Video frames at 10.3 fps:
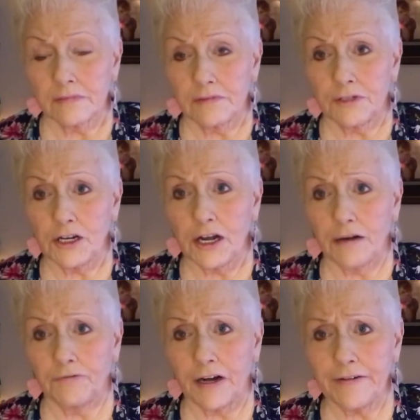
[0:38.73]
when you
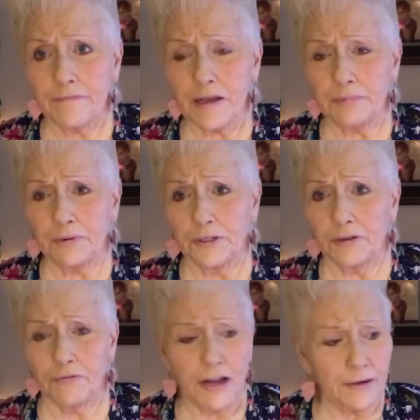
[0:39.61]
got five people in
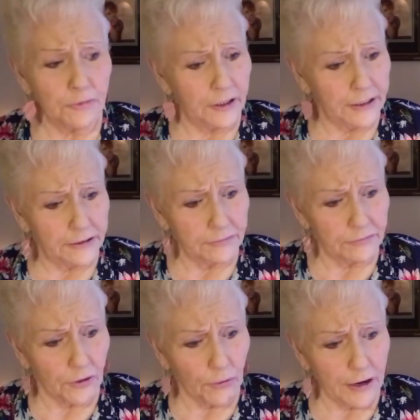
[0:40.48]
the family
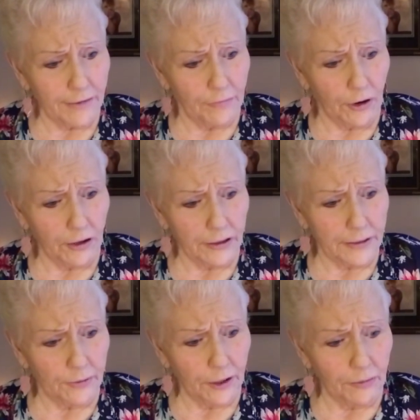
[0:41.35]
and three of them are
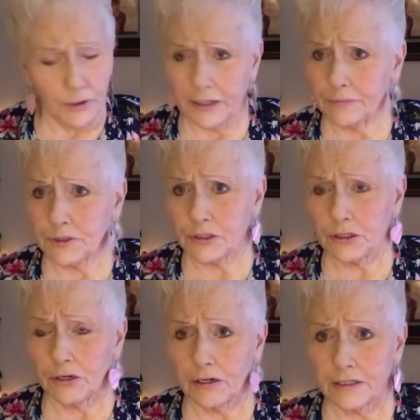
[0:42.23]
Libra and one of them's a
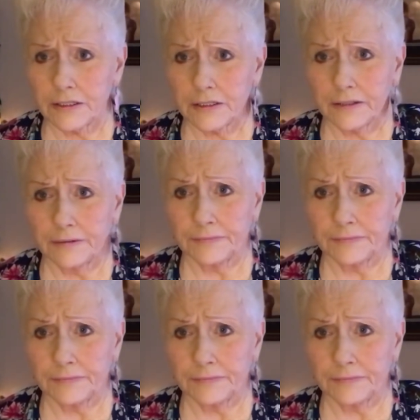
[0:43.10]
Taurus,